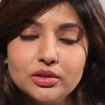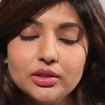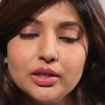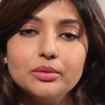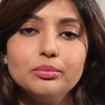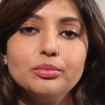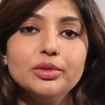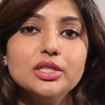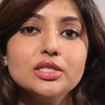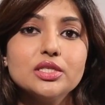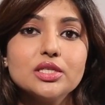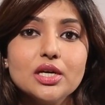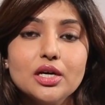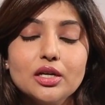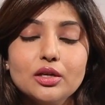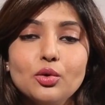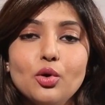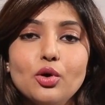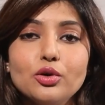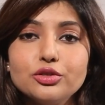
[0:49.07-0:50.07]
That means a
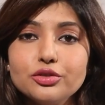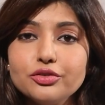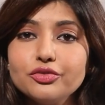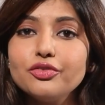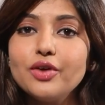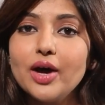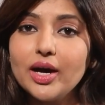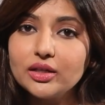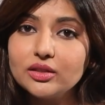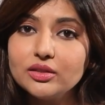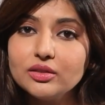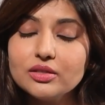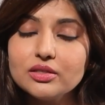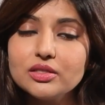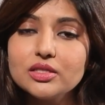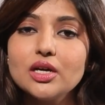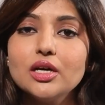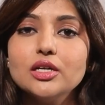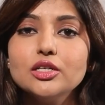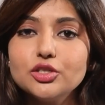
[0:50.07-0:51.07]
lot of factors
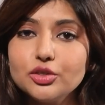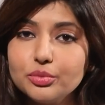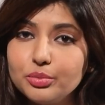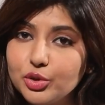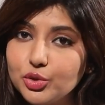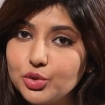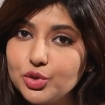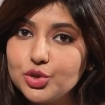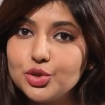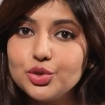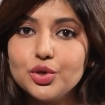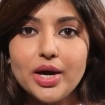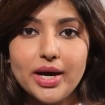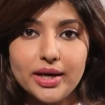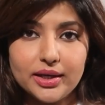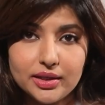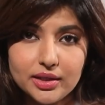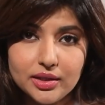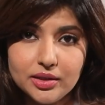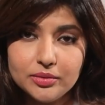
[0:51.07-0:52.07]
contribute to
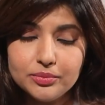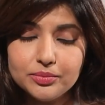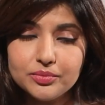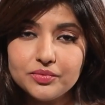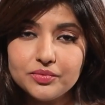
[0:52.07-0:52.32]
acne.